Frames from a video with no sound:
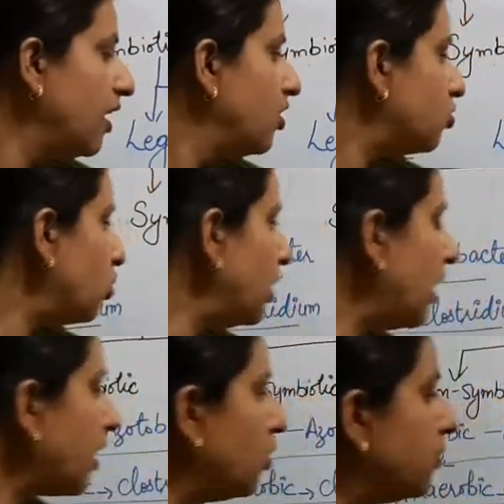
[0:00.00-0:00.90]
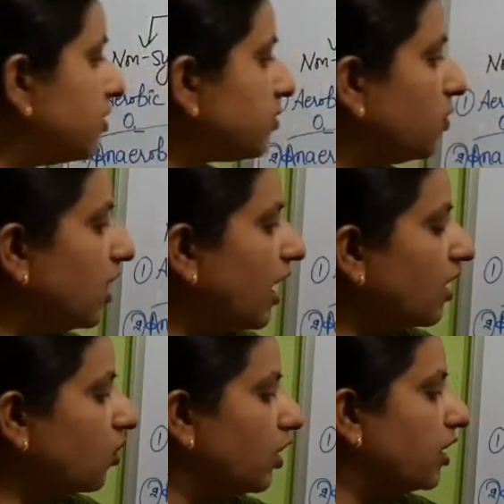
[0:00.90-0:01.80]
So in leguminous we are
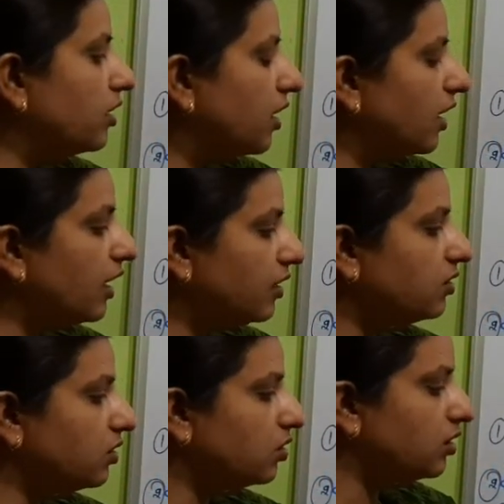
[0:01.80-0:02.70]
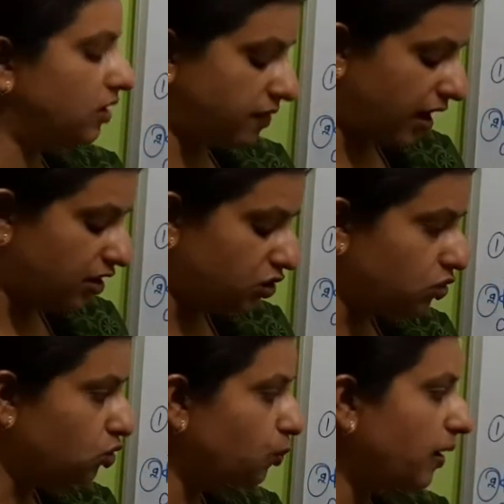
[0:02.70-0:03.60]
going again divide into
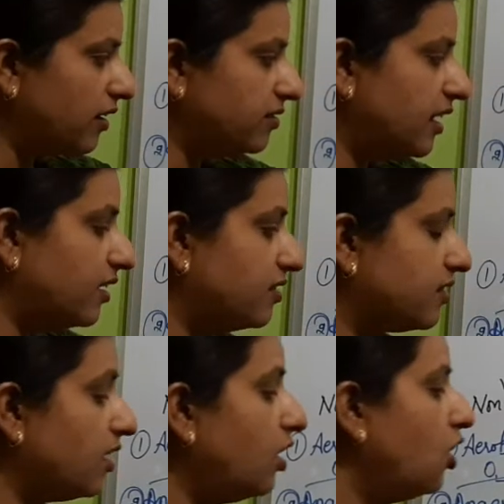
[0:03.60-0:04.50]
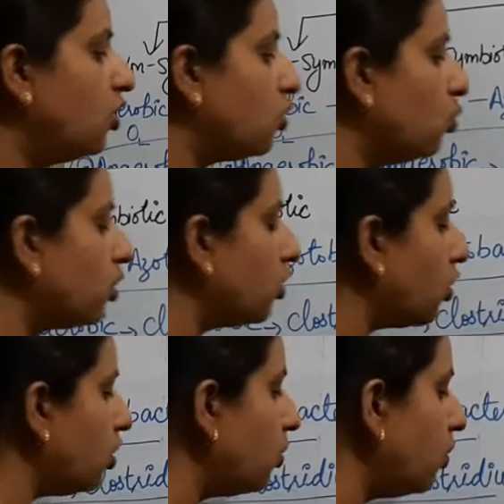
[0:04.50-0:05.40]
two parts, that is the root
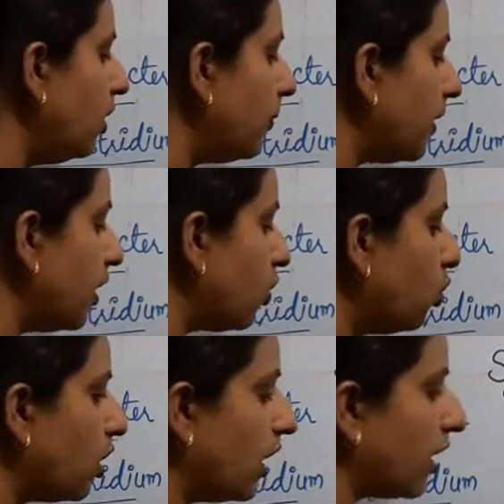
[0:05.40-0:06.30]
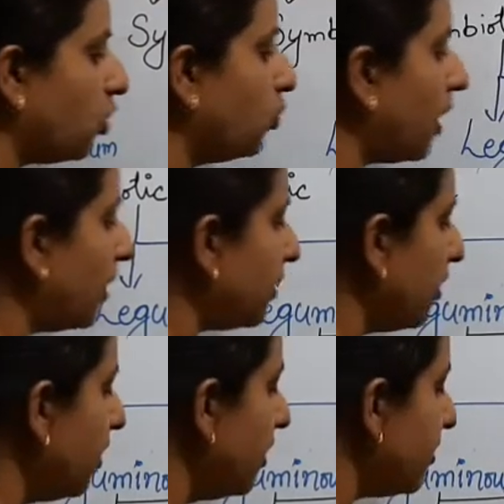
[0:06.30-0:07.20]
nodule, root legume and the
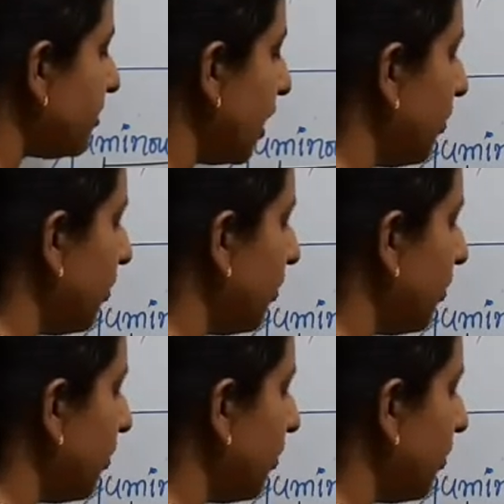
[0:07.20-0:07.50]
stem